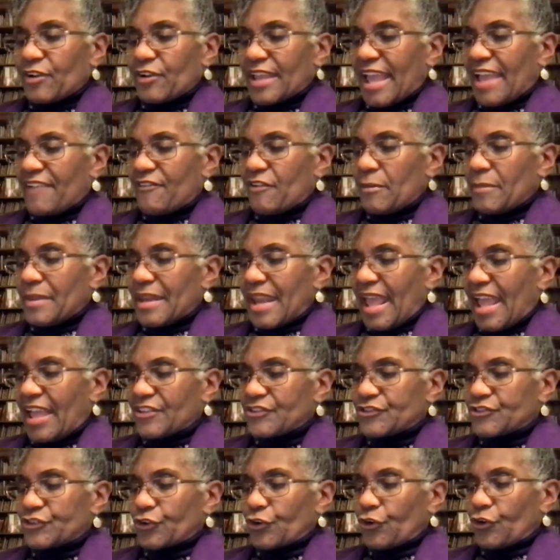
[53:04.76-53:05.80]
gave him an
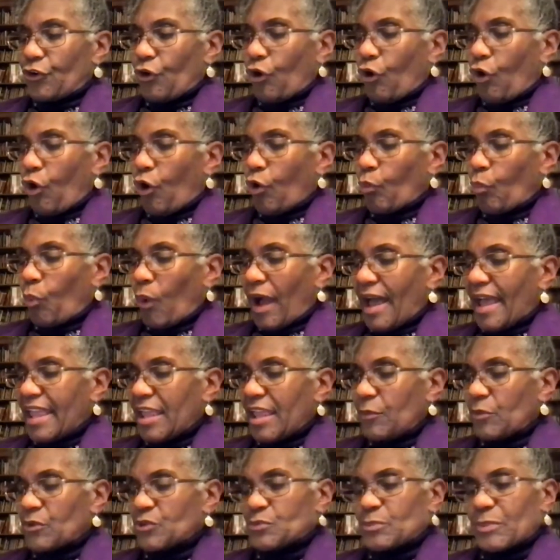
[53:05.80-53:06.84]
answer on why
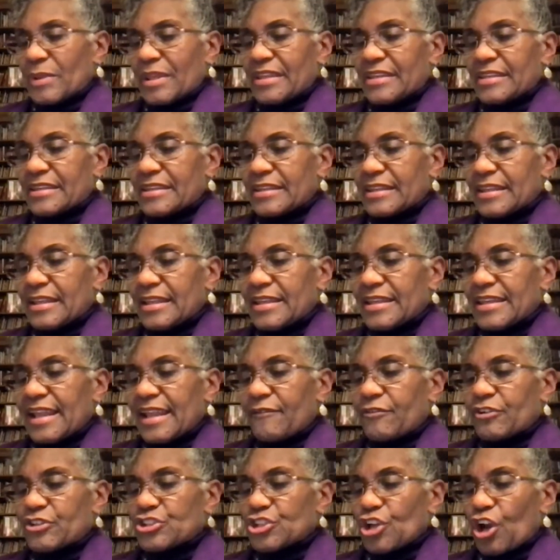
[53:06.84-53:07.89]
he was beaten,
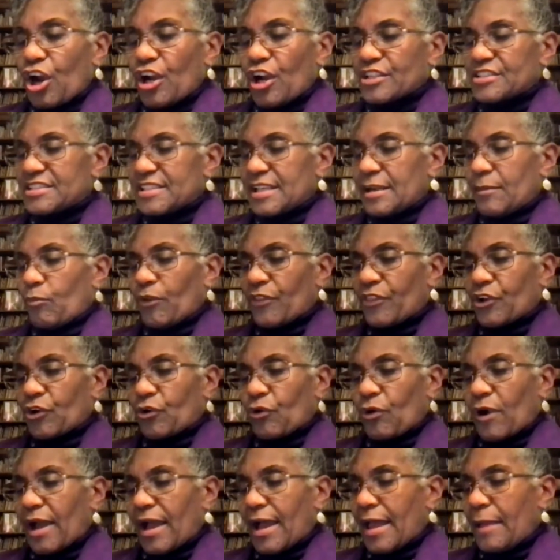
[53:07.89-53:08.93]
never charged him with a
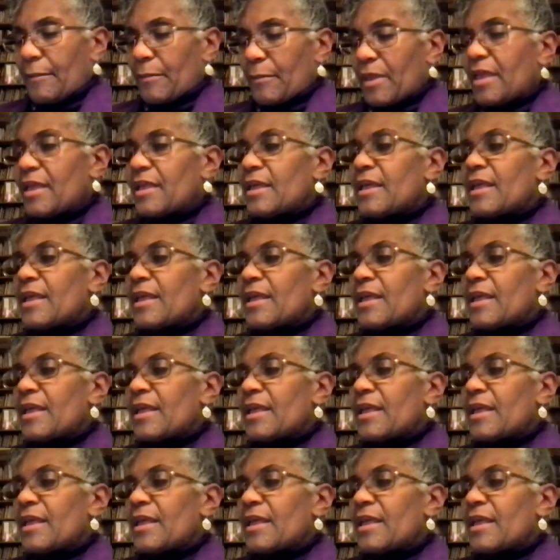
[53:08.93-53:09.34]
crime.